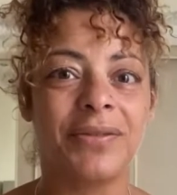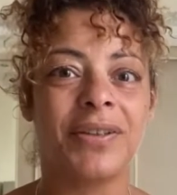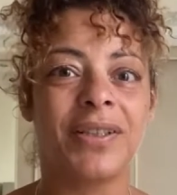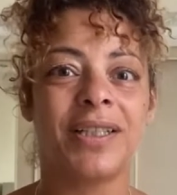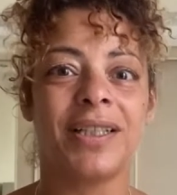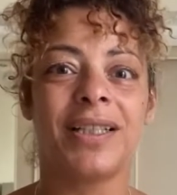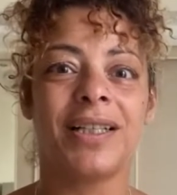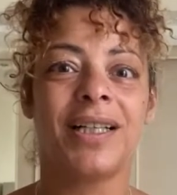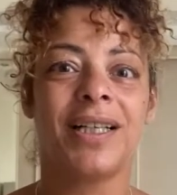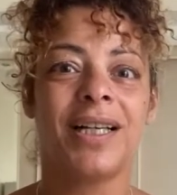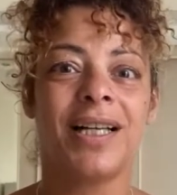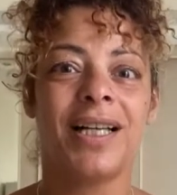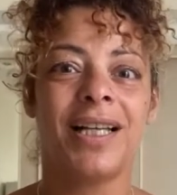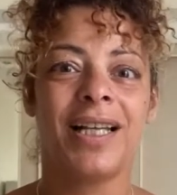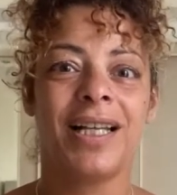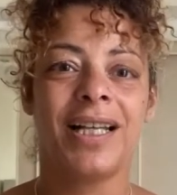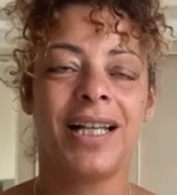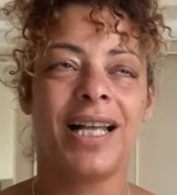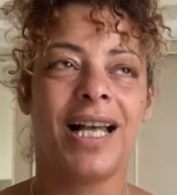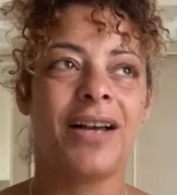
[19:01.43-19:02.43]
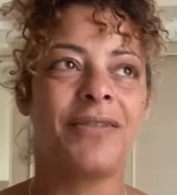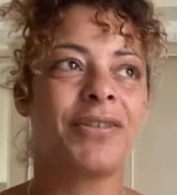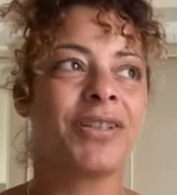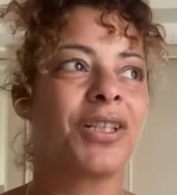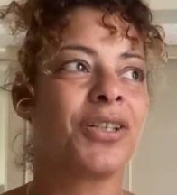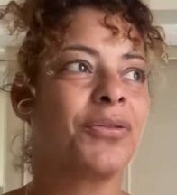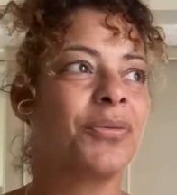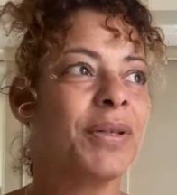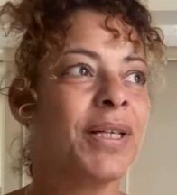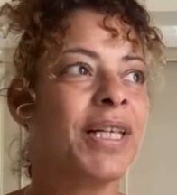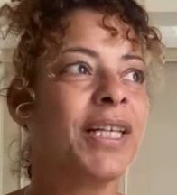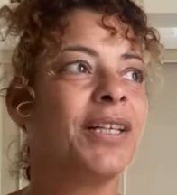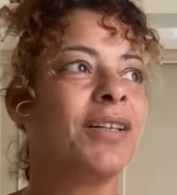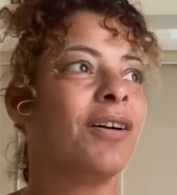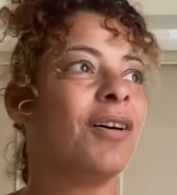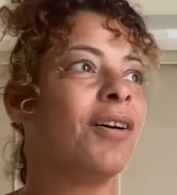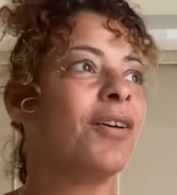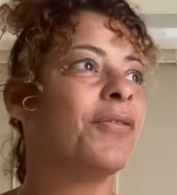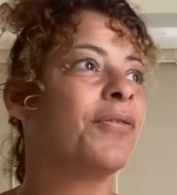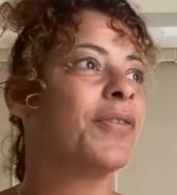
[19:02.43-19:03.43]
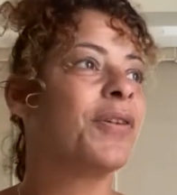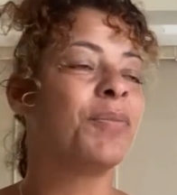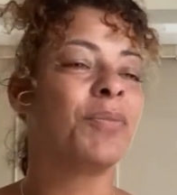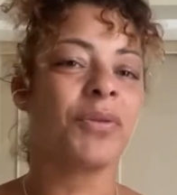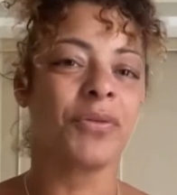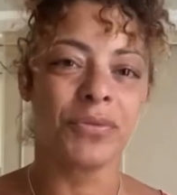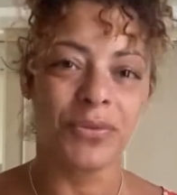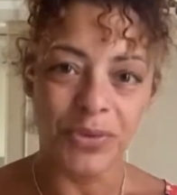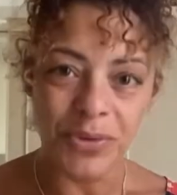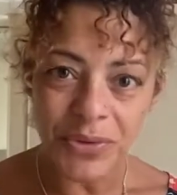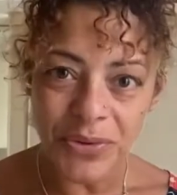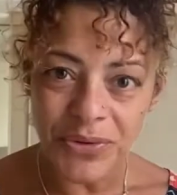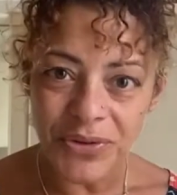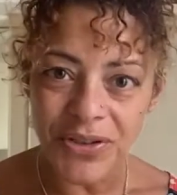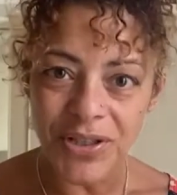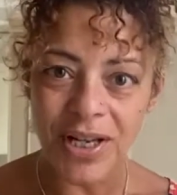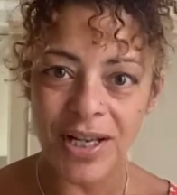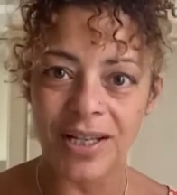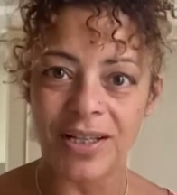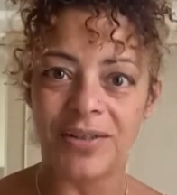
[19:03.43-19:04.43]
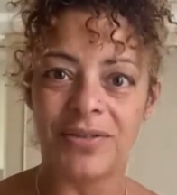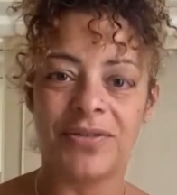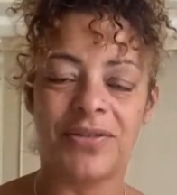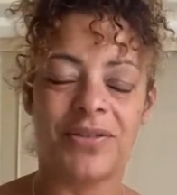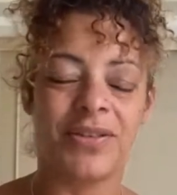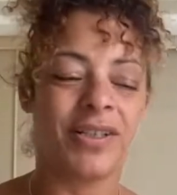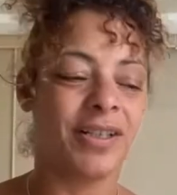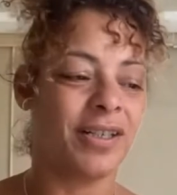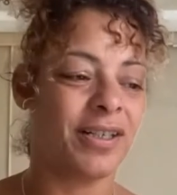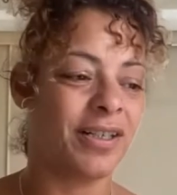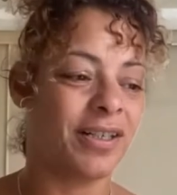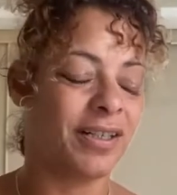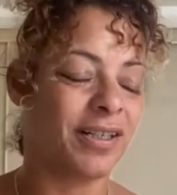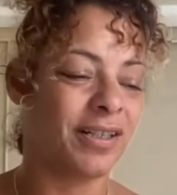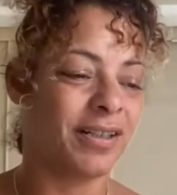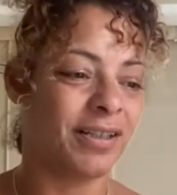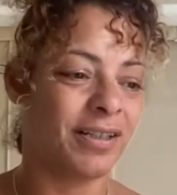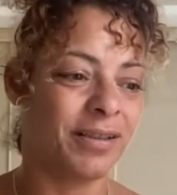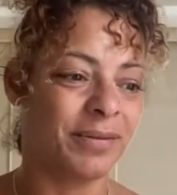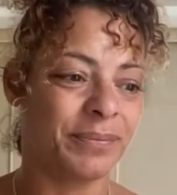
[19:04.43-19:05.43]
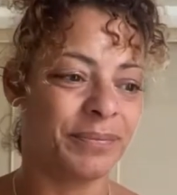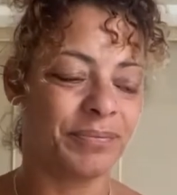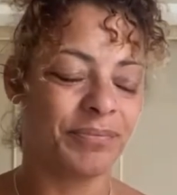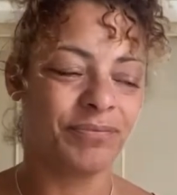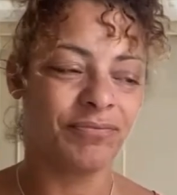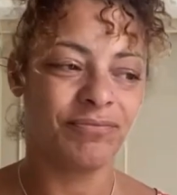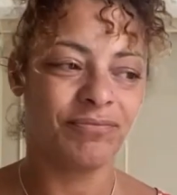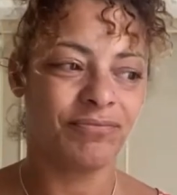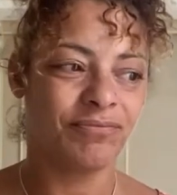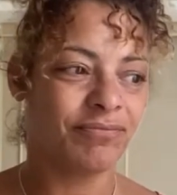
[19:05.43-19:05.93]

a have a queen of the Maroons, have uh, um,